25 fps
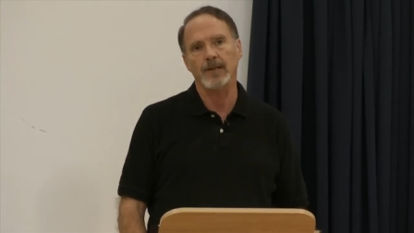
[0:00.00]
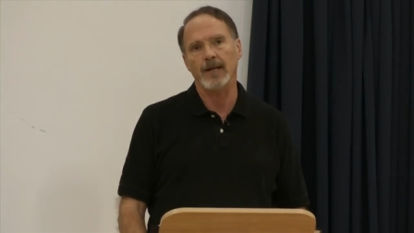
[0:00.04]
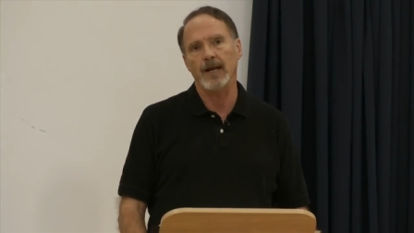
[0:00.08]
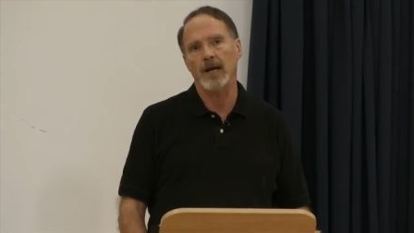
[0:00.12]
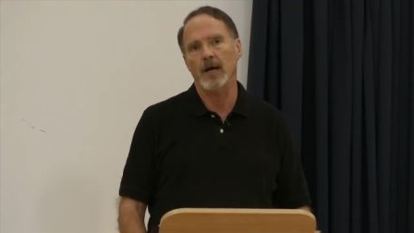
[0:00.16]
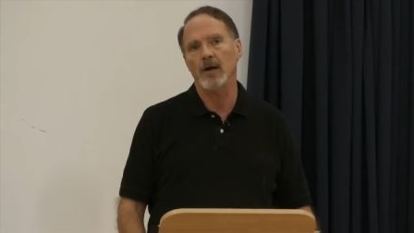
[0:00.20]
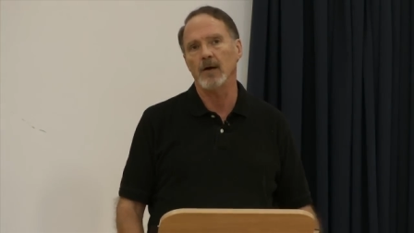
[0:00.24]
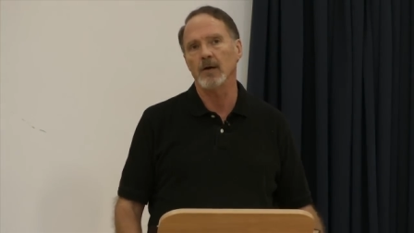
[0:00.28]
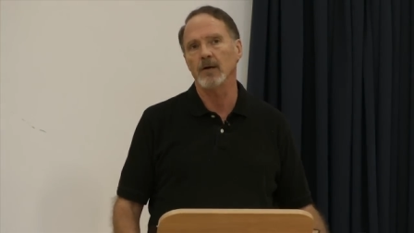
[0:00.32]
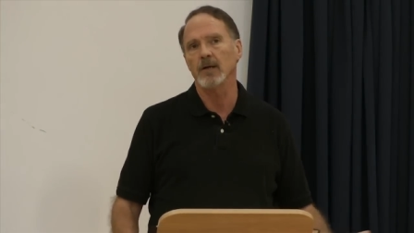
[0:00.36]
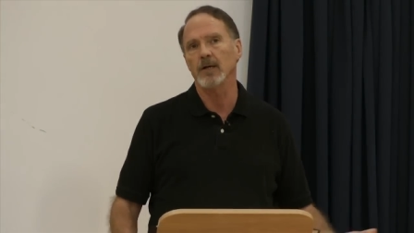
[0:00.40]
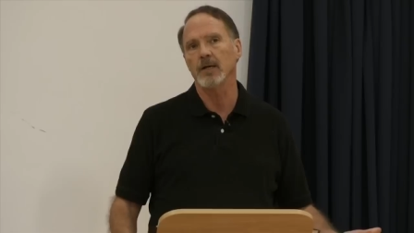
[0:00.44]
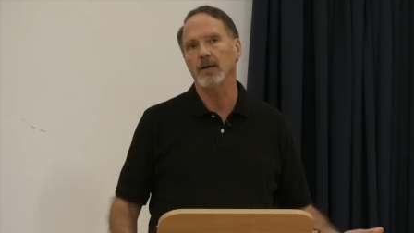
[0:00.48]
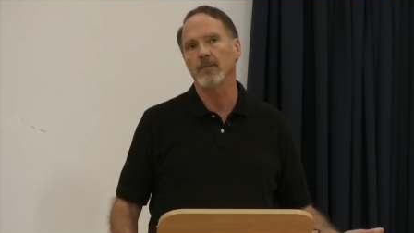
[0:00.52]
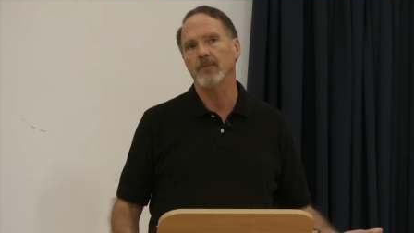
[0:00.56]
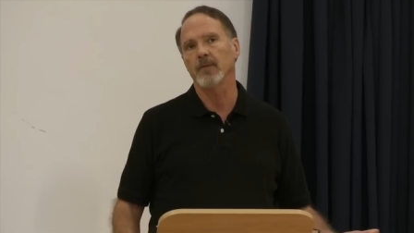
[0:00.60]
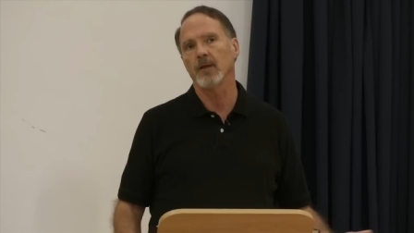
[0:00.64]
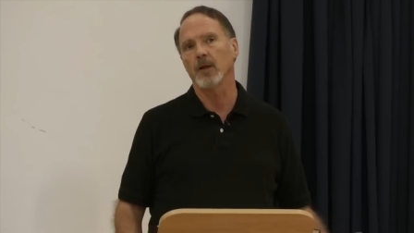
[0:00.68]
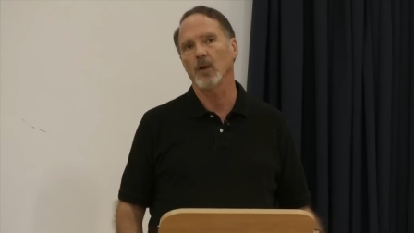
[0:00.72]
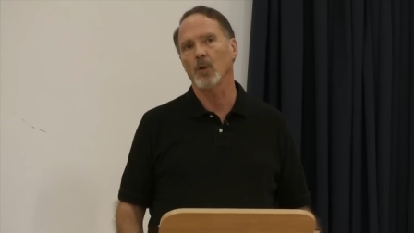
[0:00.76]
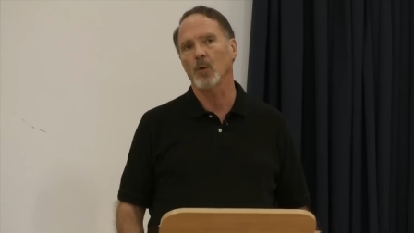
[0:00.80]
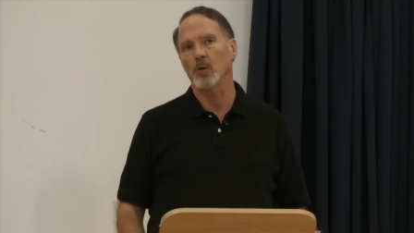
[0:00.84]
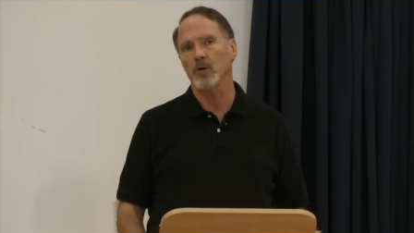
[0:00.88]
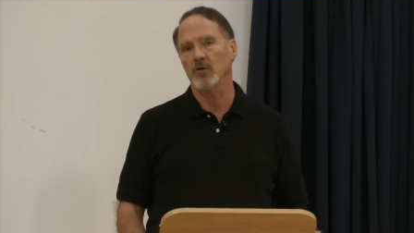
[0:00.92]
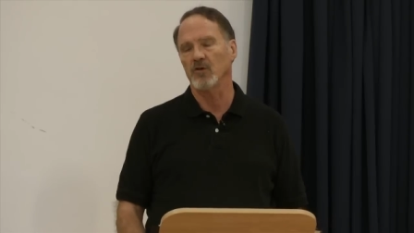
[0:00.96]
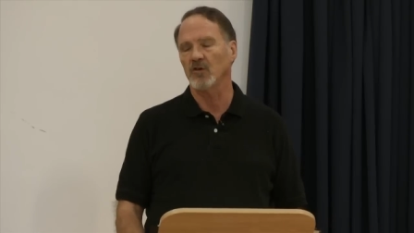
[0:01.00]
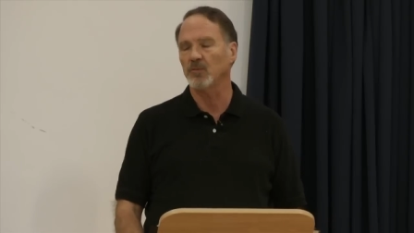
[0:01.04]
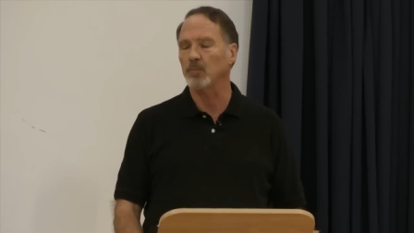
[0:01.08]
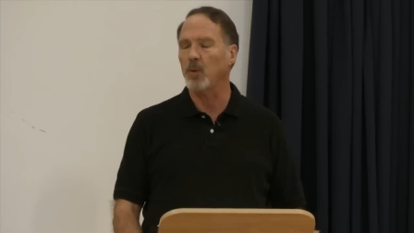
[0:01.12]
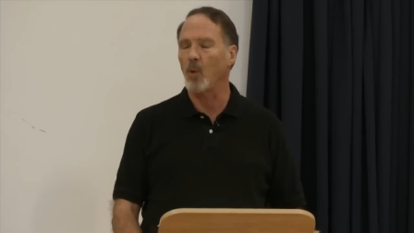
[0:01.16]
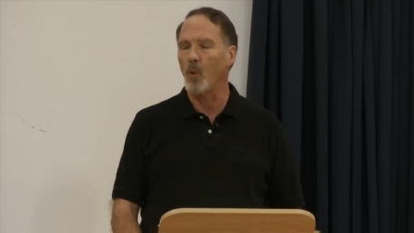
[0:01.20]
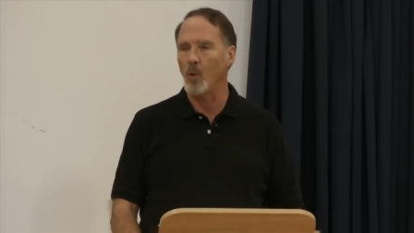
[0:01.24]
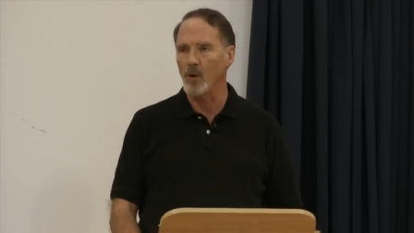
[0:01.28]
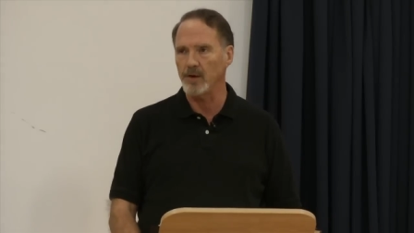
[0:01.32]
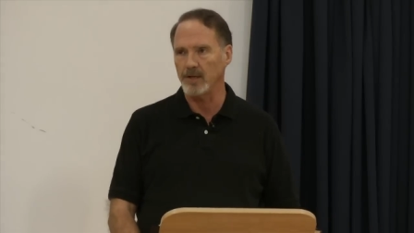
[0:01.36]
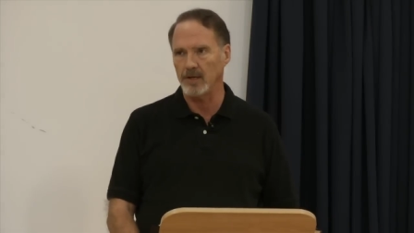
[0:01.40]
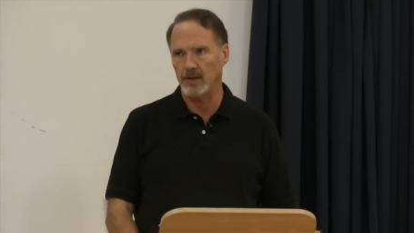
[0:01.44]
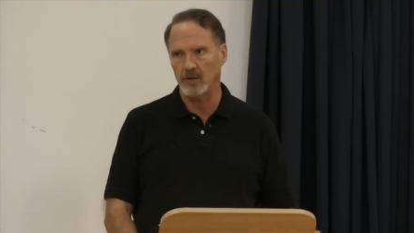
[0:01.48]
Now, the Lord is
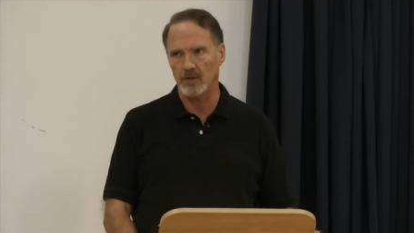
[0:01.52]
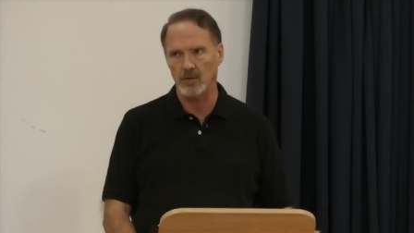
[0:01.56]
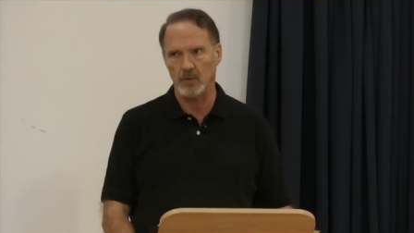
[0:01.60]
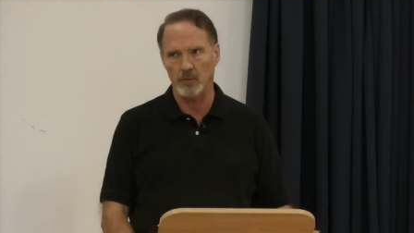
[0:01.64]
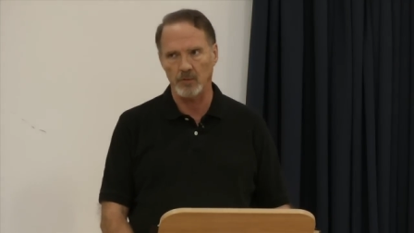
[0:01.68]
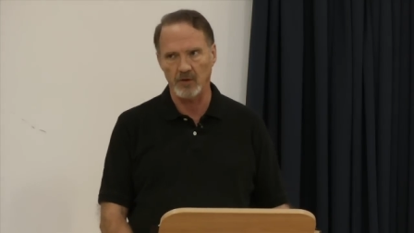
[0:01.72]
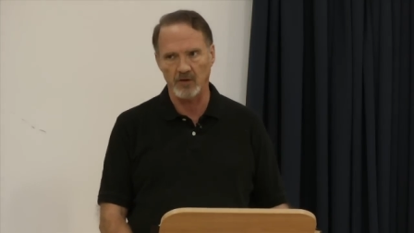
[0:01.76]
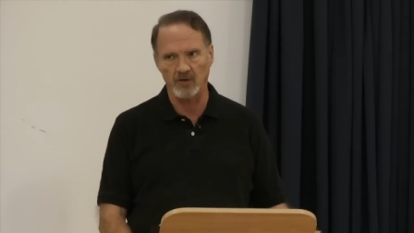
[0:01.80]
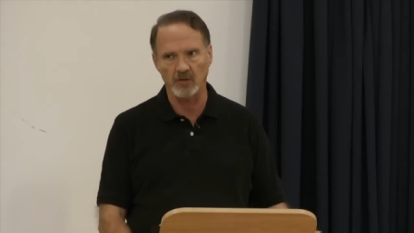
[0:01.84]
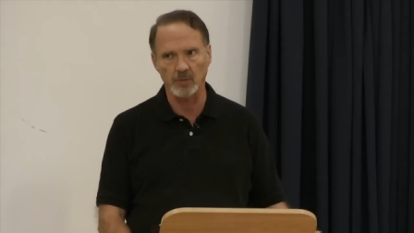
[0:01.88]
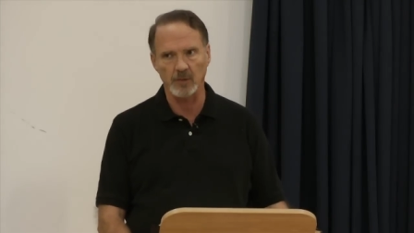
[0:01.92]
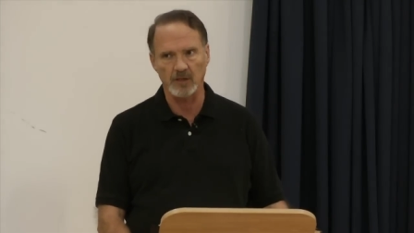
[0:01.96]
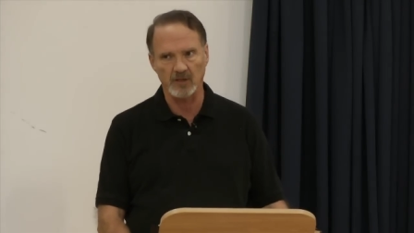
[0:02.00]
pointing to this